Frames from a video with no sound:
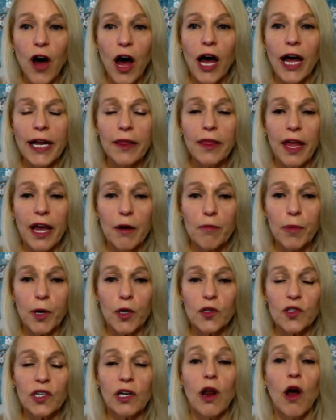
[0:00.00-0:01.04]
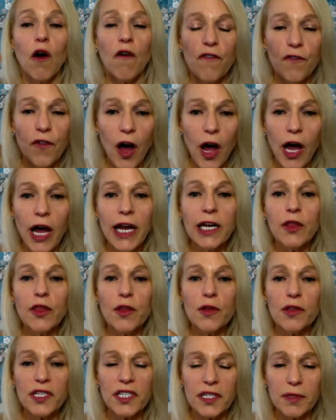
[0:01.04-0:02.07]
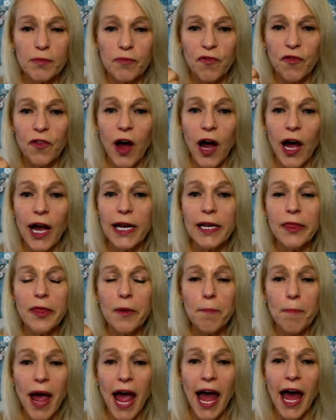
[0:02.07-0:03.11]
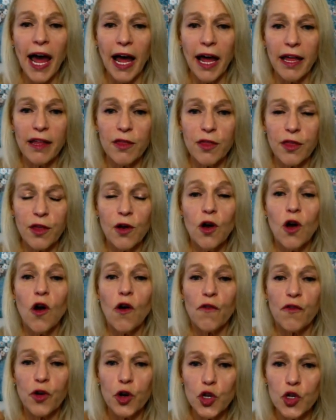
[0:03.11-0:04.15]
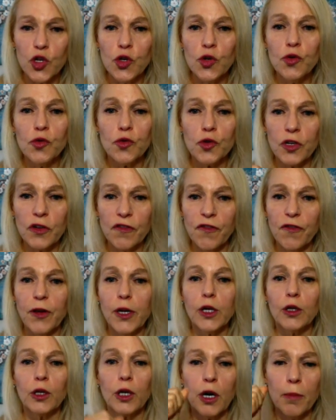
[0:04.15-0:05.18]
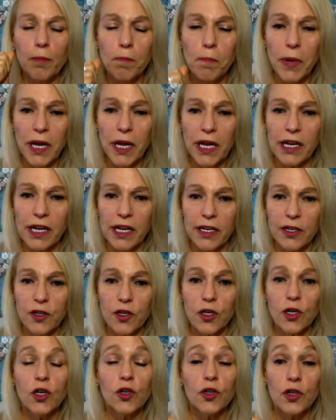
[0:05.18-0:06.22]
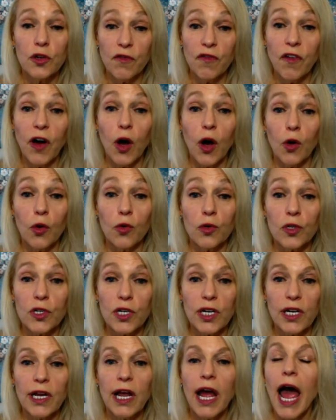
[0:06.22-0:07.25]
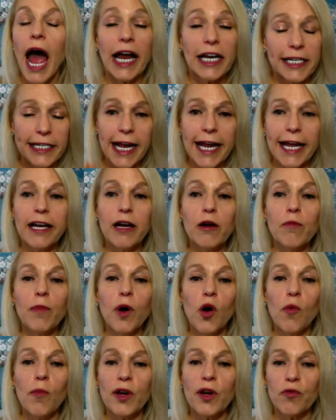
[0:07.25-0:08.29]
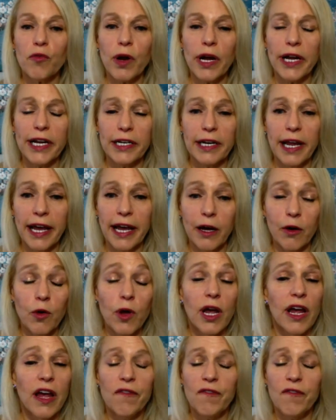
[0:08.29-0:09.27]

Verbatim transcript: Find that person find the find the path for you to feel committed to vote and take a moment right now